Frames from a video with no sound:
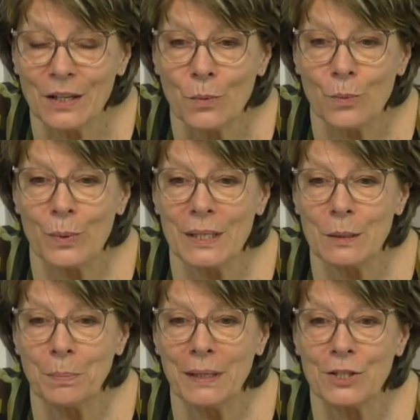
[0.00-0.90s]

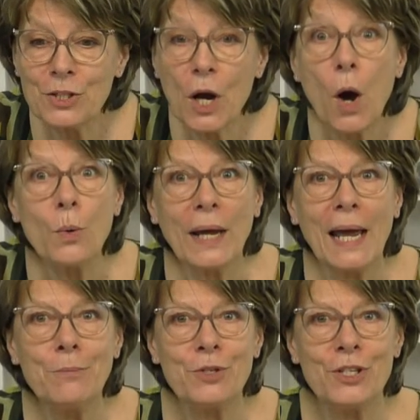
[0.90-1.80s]
Wisbech, Oh,
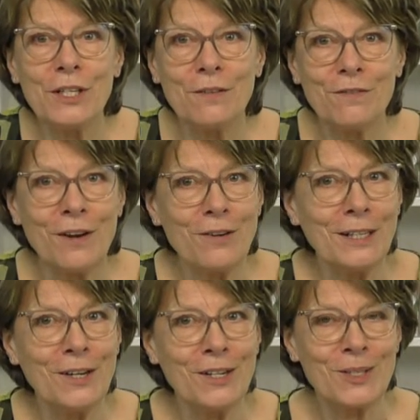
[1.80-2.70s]
Cambridgeshire. Very
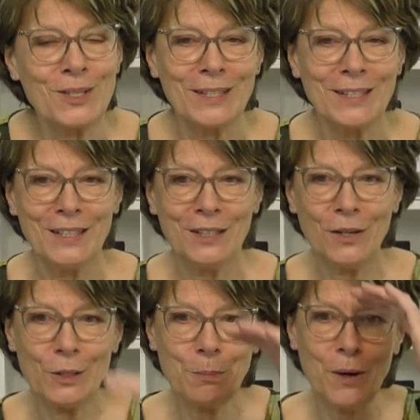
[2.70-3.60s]
nice.
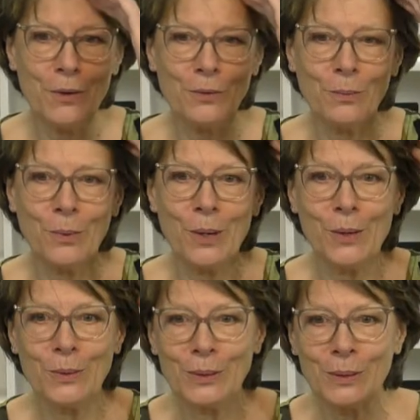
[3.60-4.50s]
Nice part of the
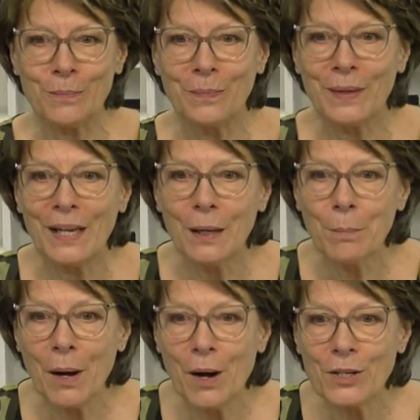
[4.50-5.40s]
world.
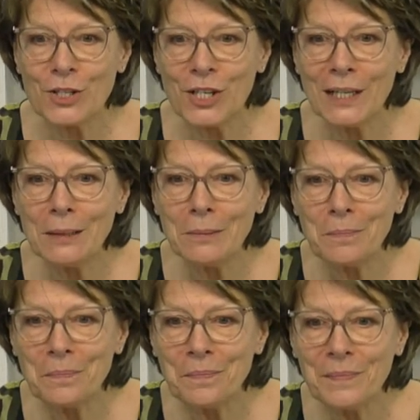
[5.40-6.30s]
Berkshire.
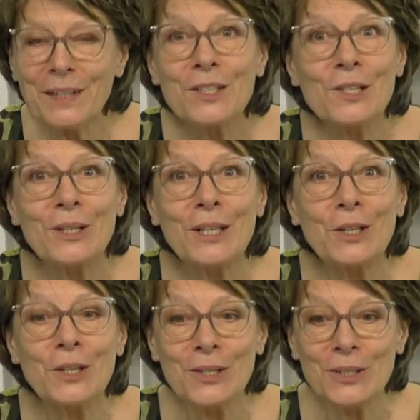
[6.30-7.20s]
It's
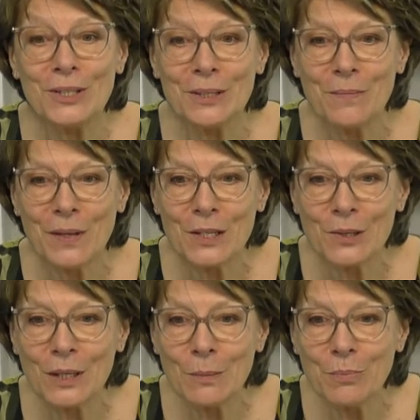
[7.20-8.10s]
looking good. It's
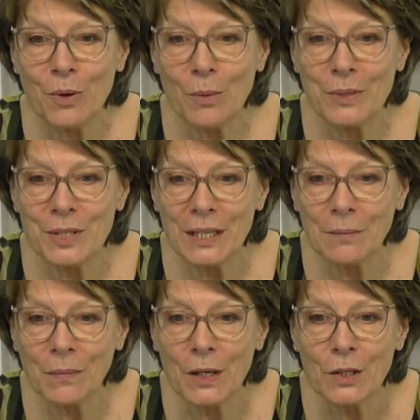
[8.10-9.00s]
looking
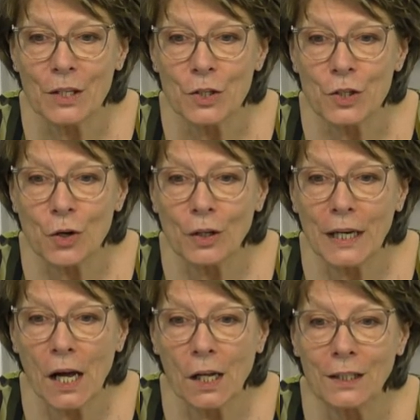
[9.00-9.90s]
promising.
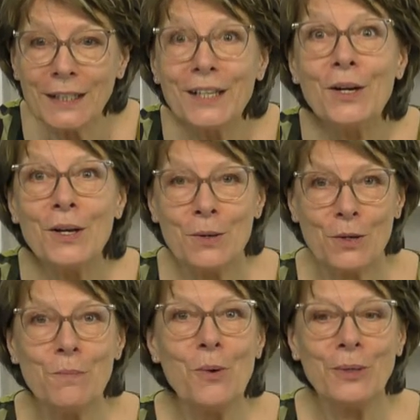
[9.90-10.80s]
Solihull.
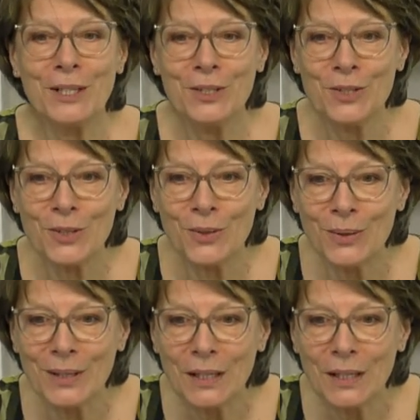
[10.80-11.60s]
Good morning, Sue.